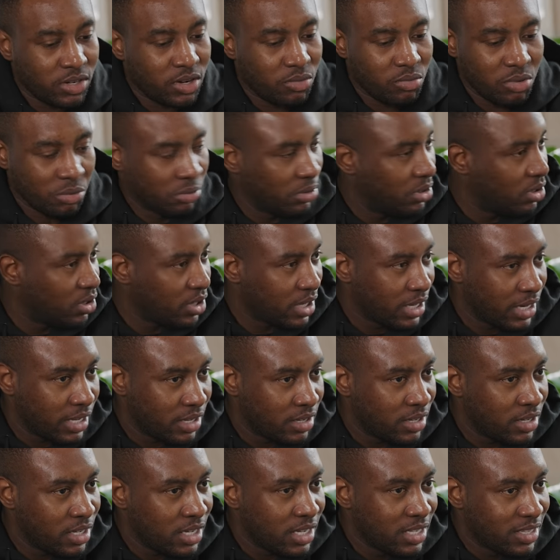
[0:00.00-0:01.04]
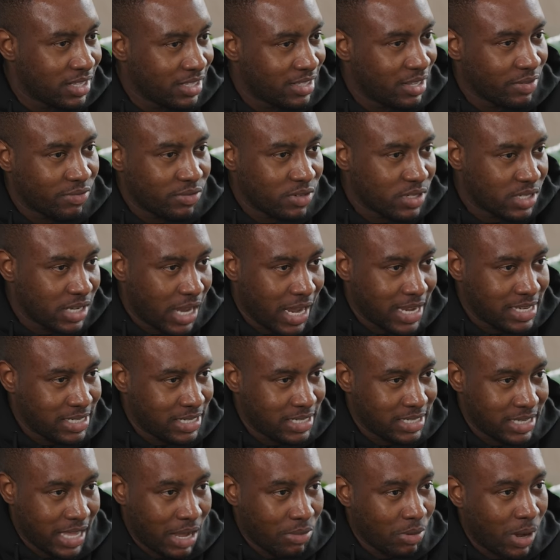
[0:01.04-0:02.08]
you know, we were looking at the different
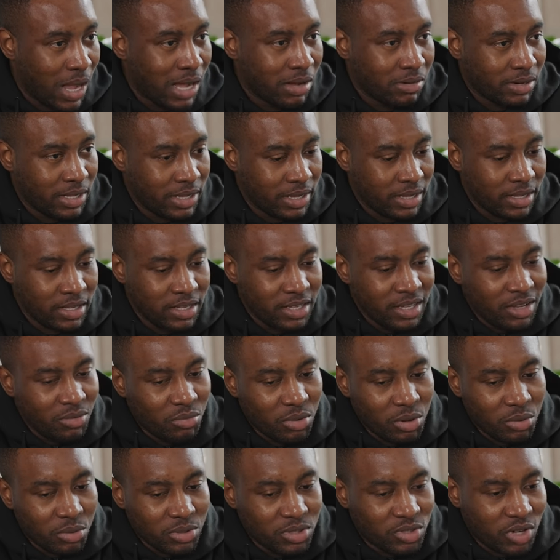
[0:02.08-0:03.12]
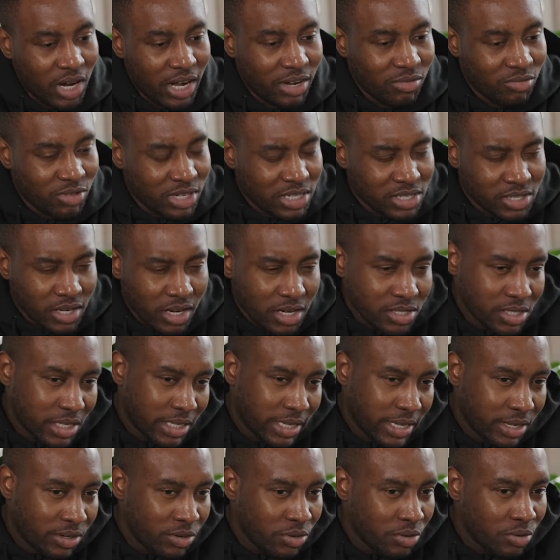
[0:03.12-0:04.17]
sizes that were out there. Yeah. We were trying to research,
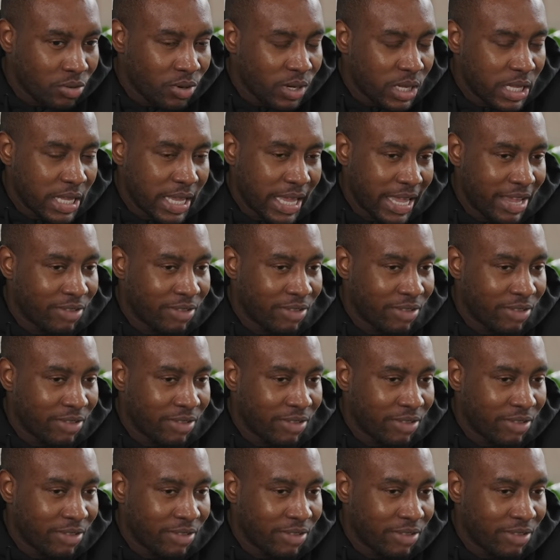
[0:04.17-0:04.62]
okay, cool.